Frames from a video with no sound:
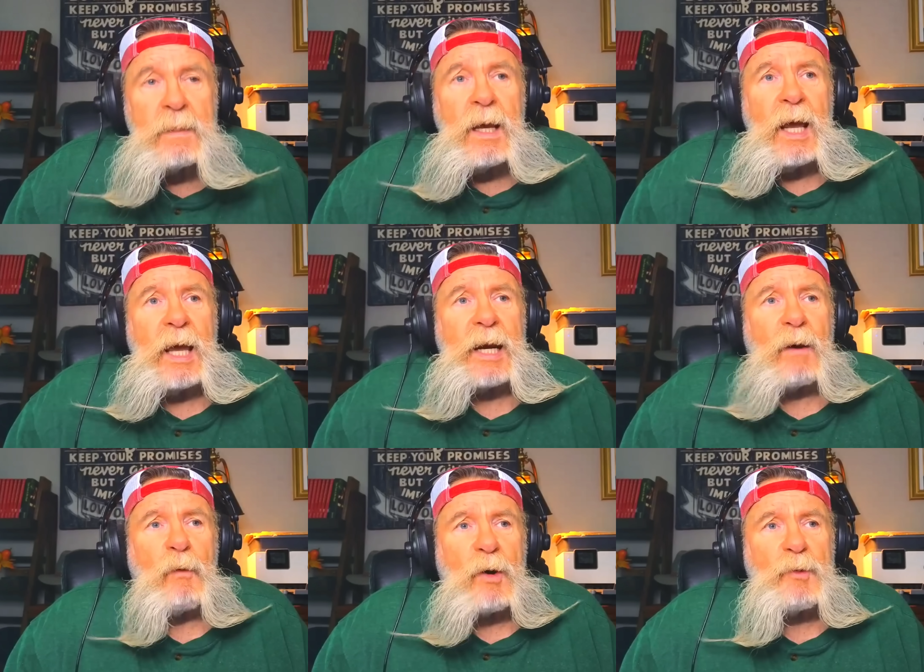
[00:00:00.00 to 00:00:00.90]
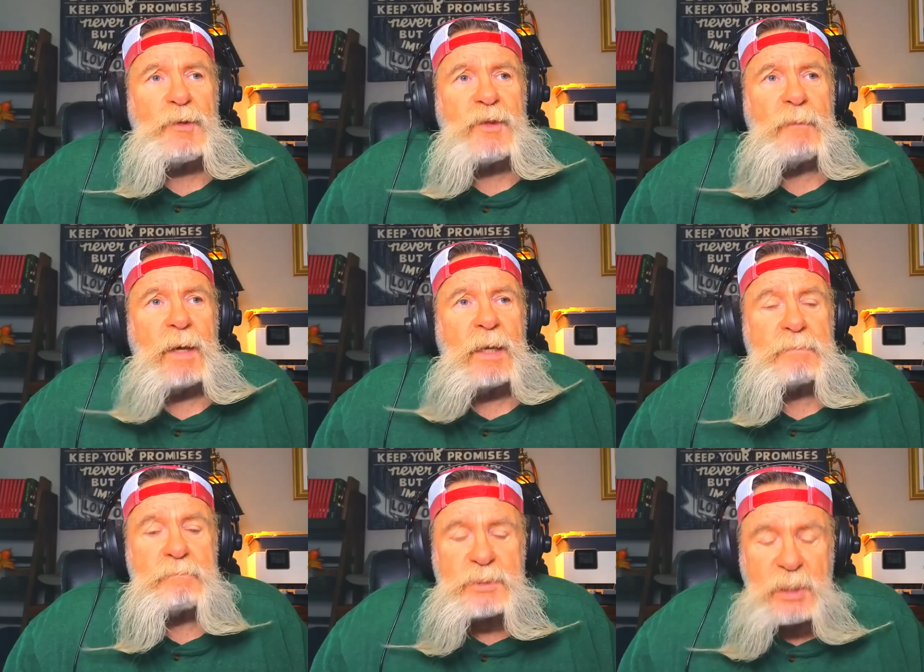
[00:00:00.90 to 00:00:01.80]
And I worked with him
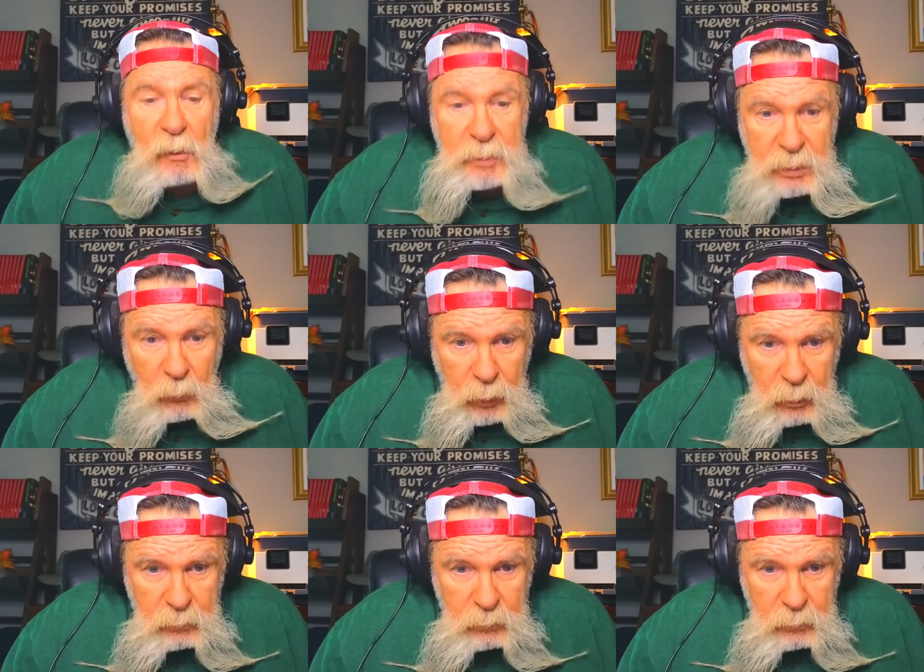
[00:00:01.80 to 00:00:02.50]
in Sarasota.